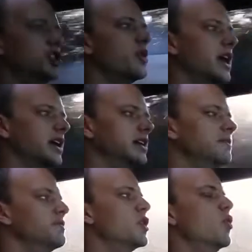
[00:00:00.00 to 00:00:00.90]
doing
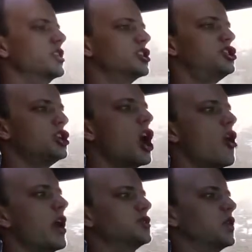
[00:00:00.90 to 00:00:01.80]
with the
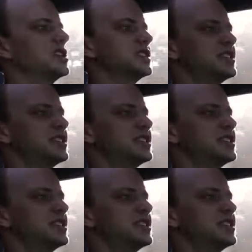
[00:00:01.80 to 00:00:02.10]
show, as well as